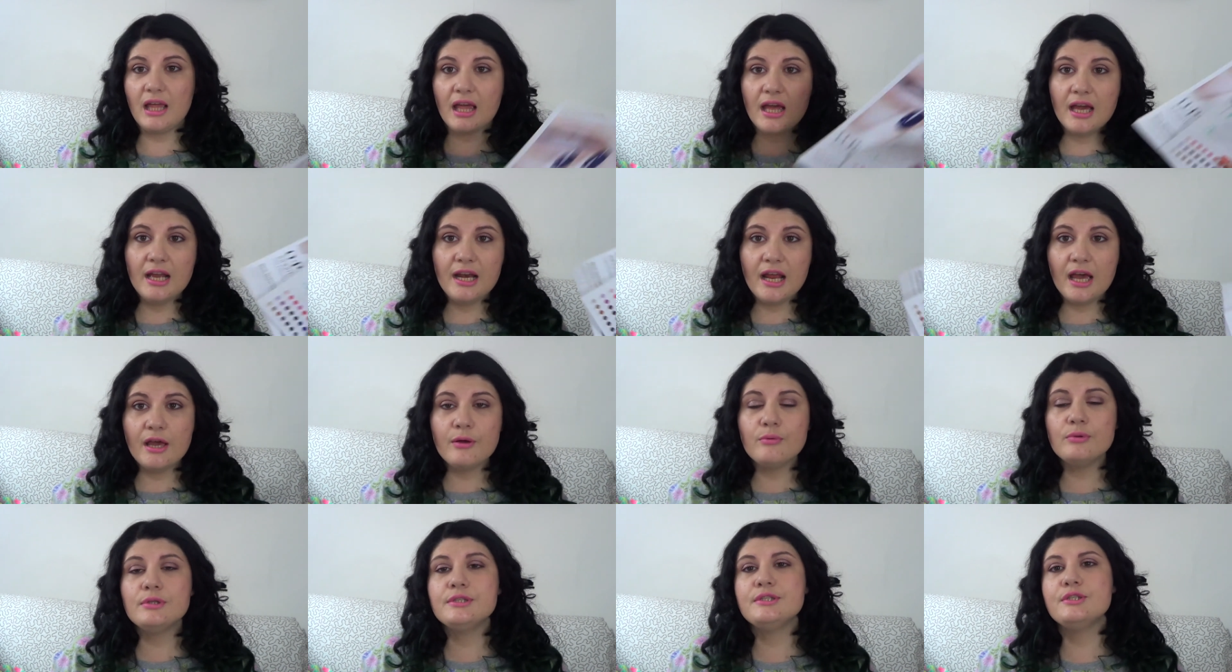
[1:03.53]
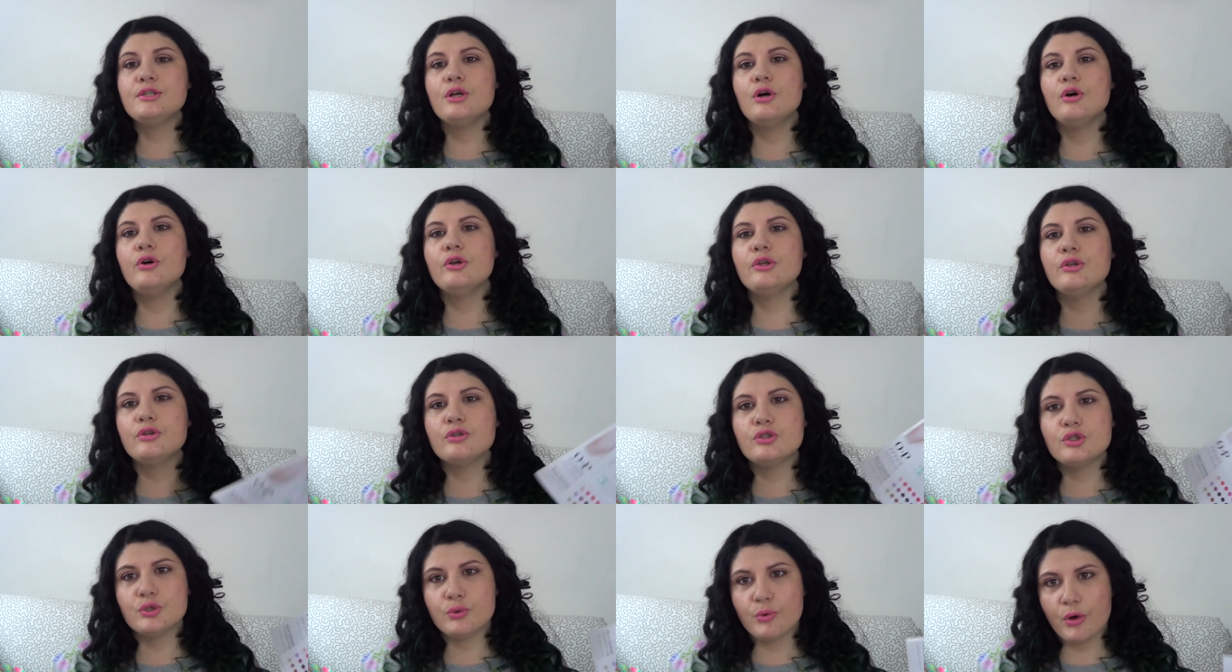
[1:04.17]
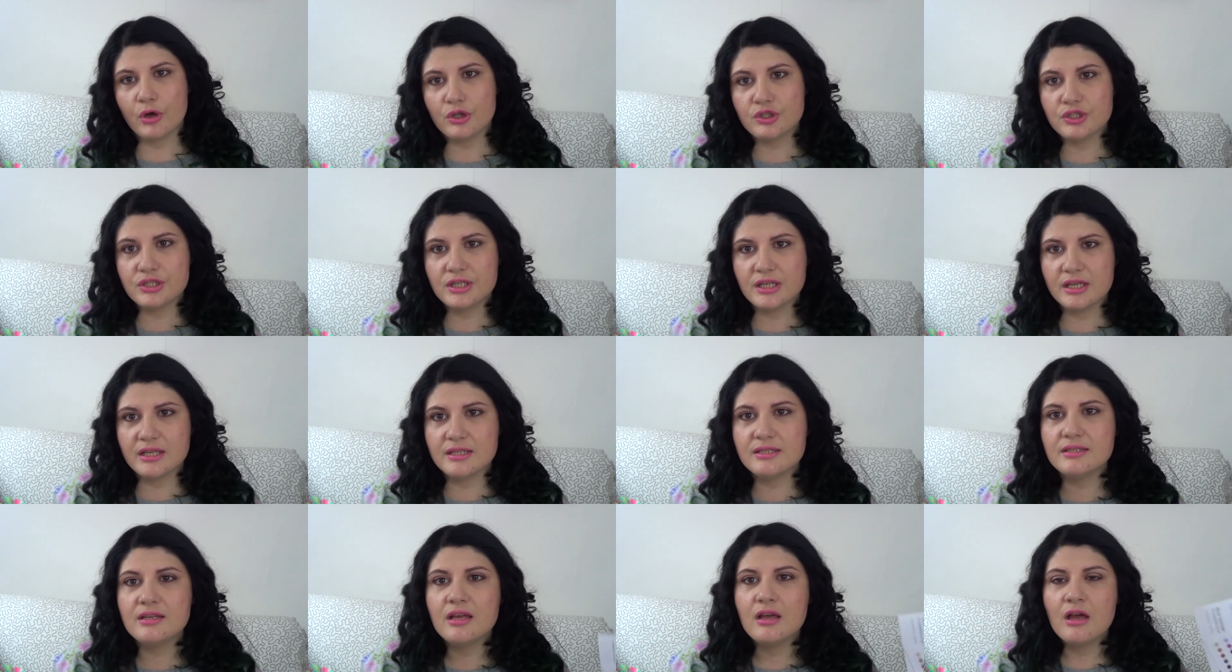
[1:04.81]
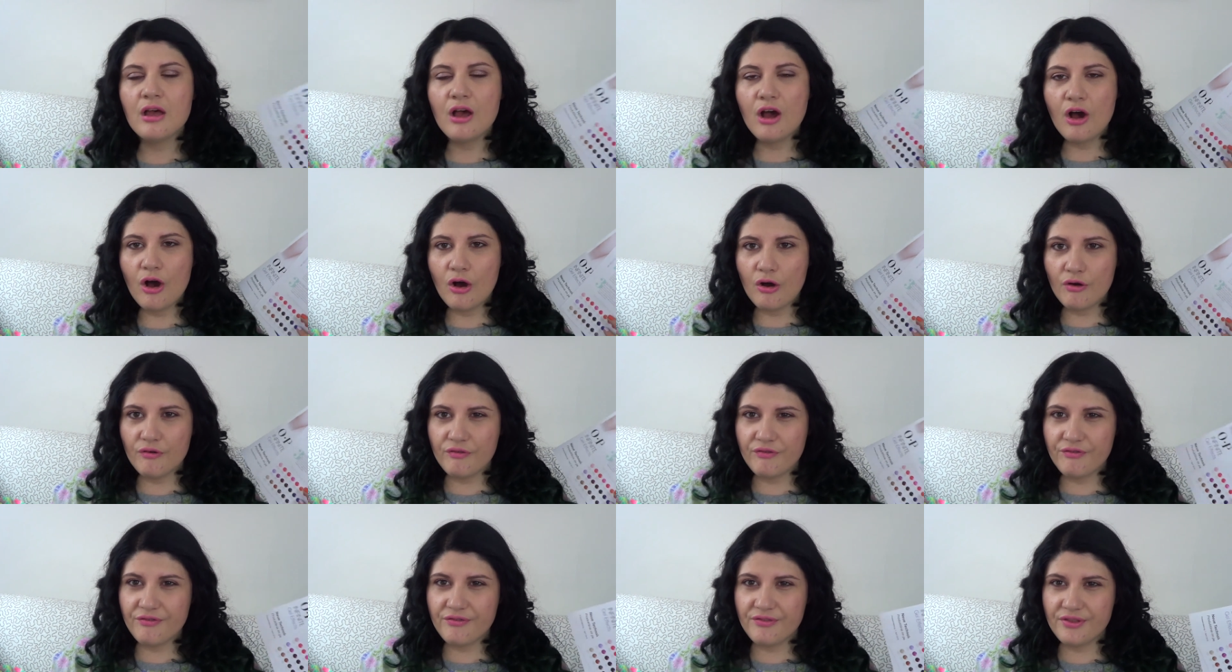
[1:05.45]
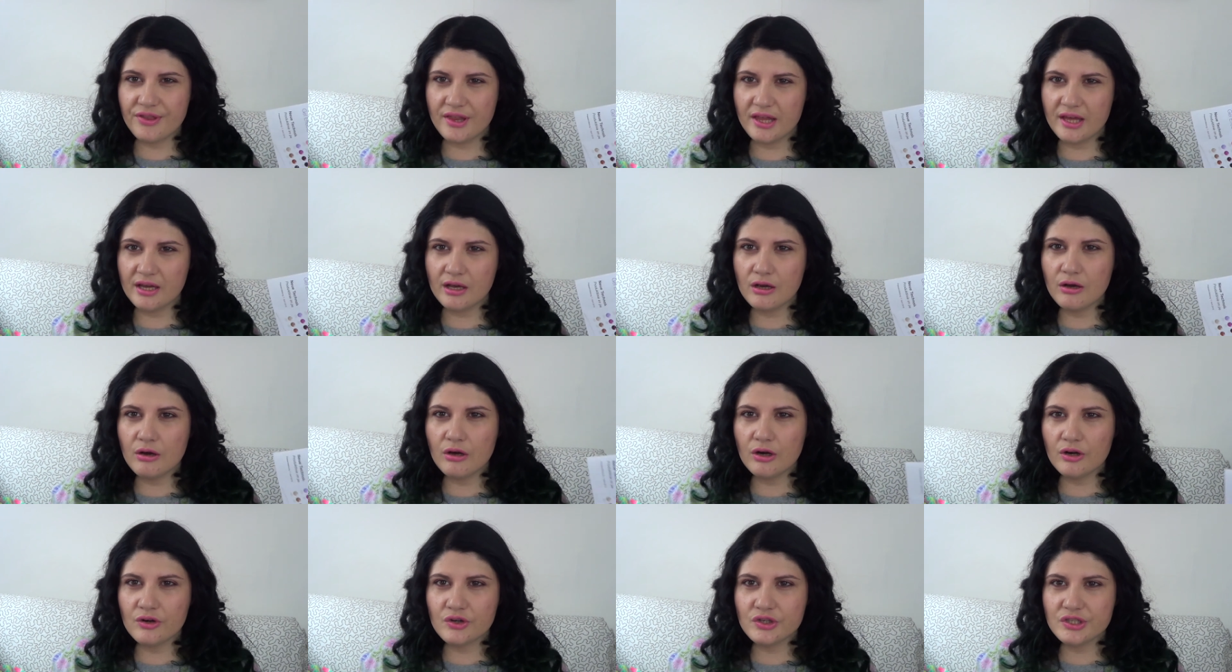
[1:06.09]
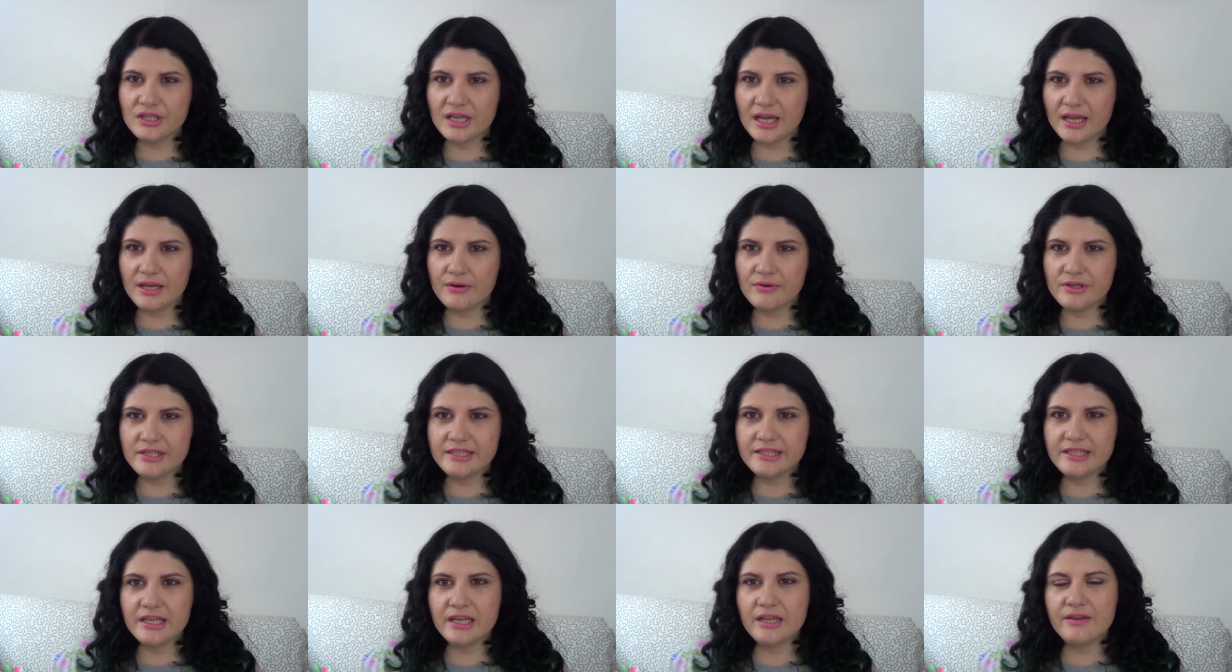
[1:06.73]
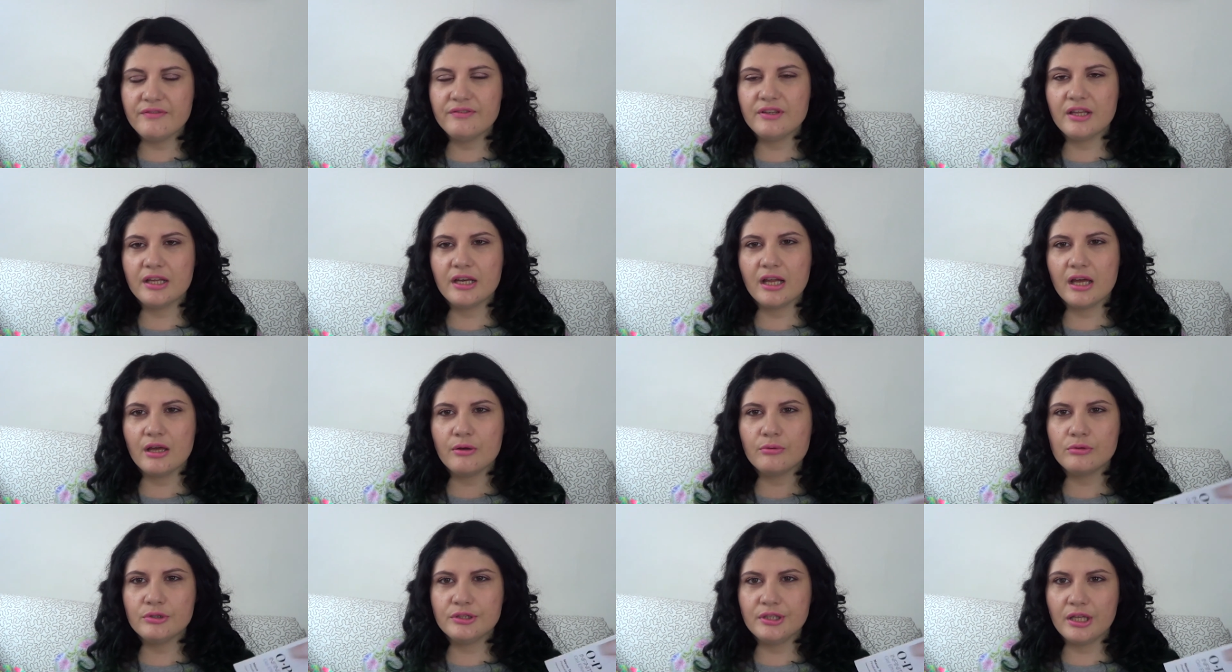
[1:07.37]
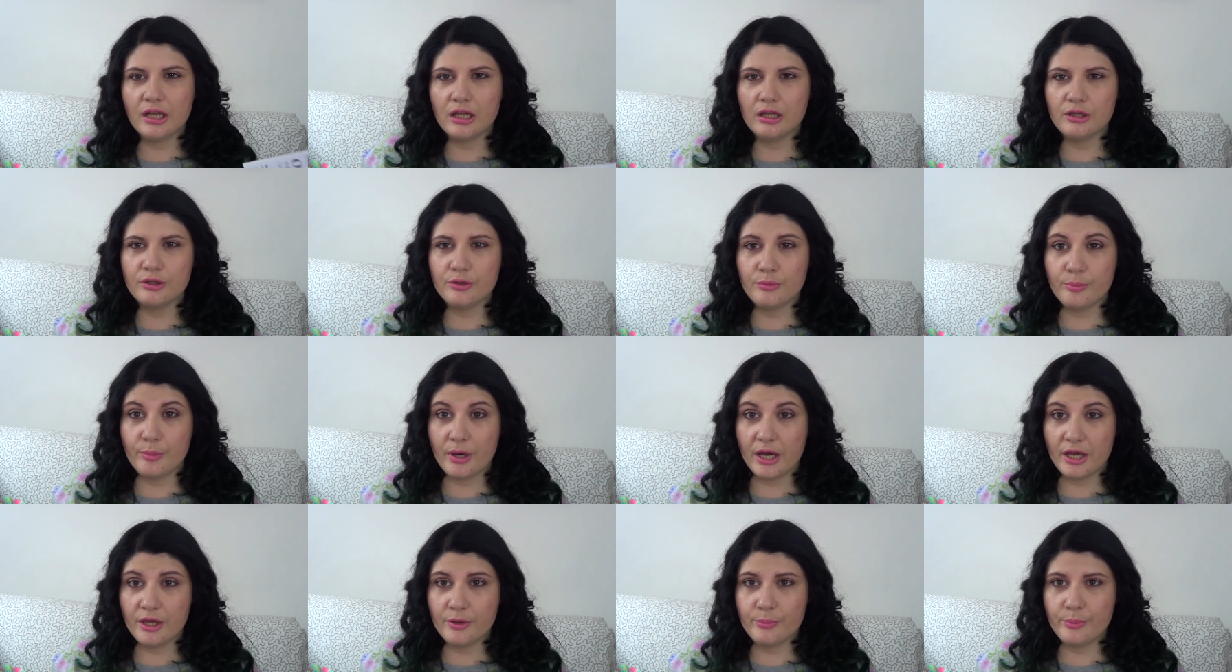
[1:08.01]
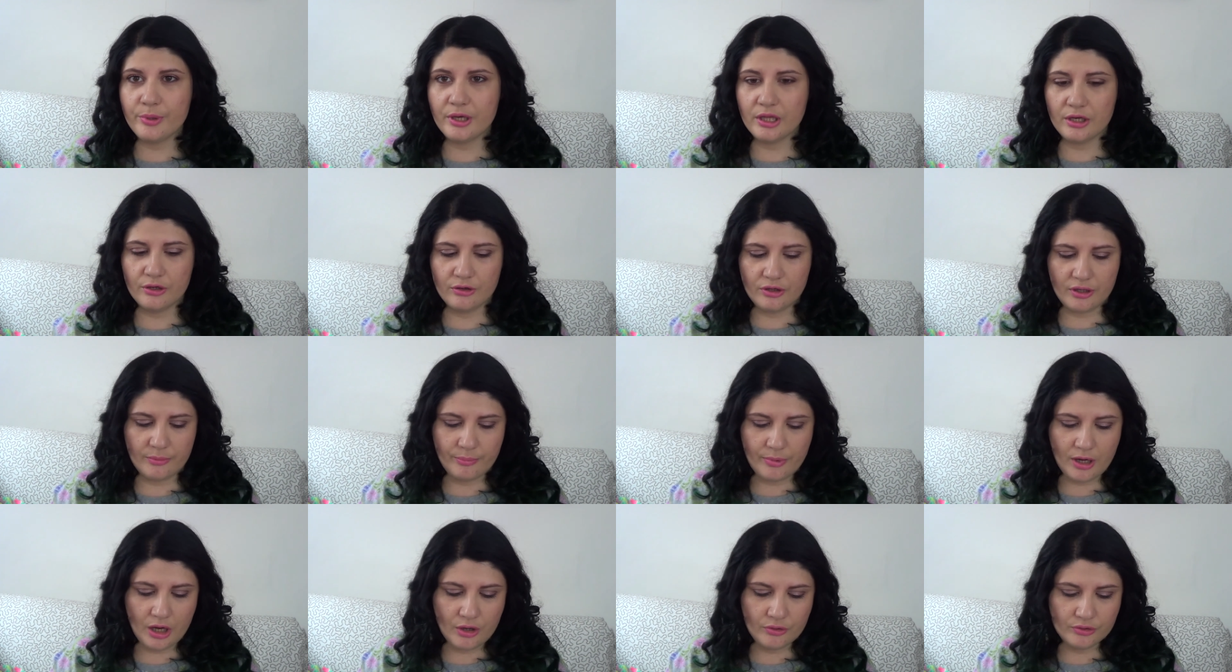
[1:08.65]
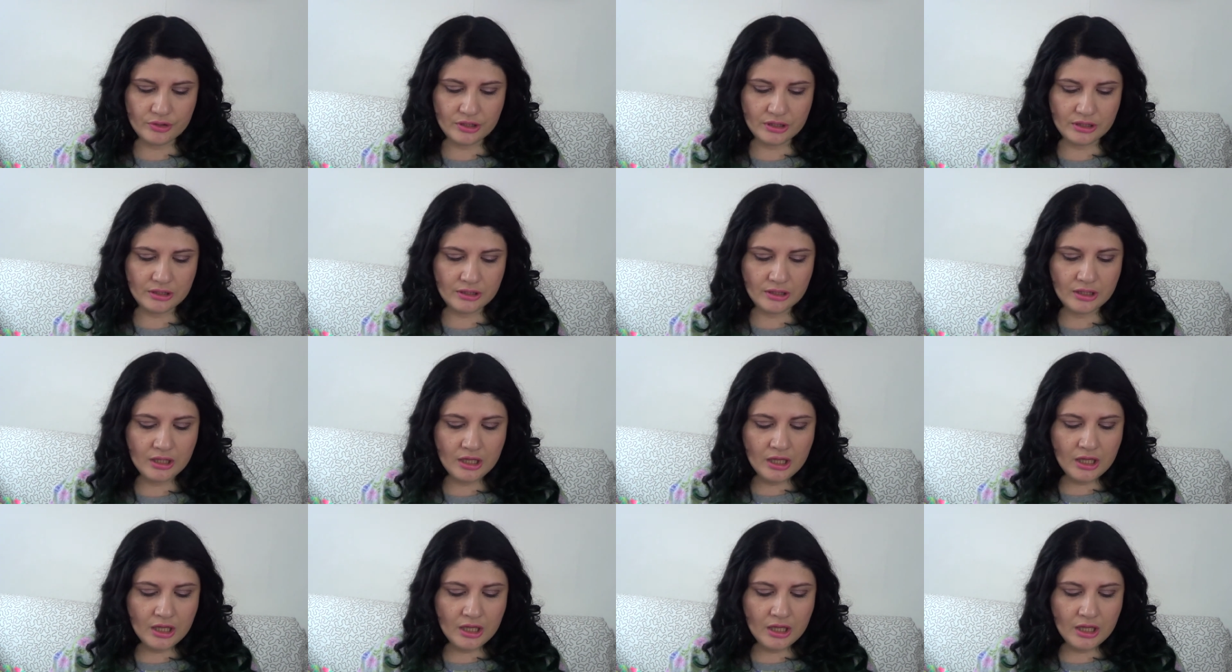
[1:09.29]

And I will show you swatches of the colors I received and I will tell you my opinion about it.